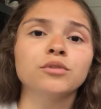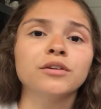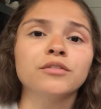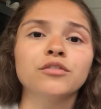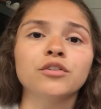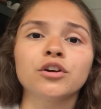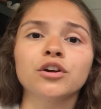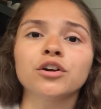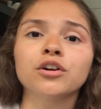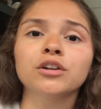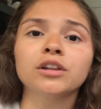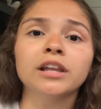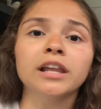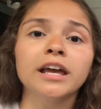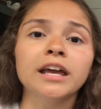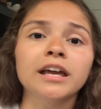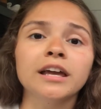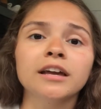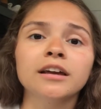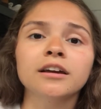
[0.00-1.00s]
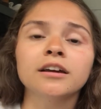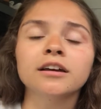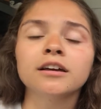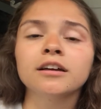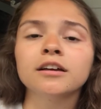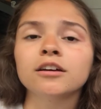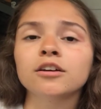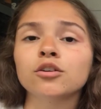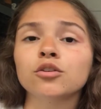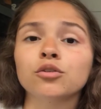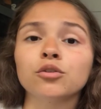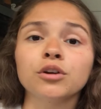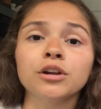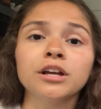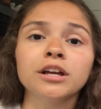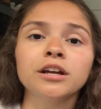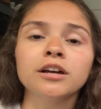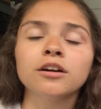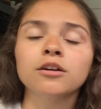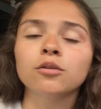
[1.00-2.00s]
river, lake,
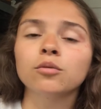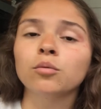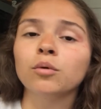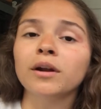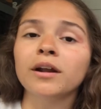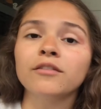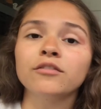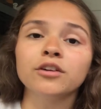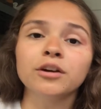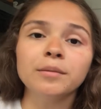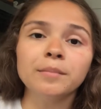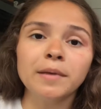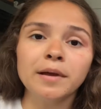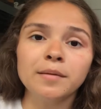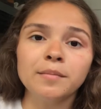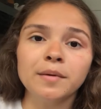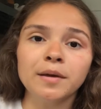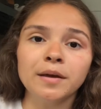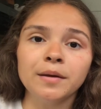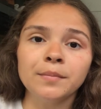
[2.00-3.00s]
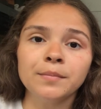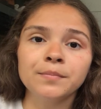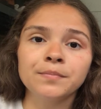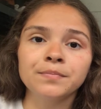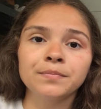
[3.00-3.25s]
creek, whatever it may be.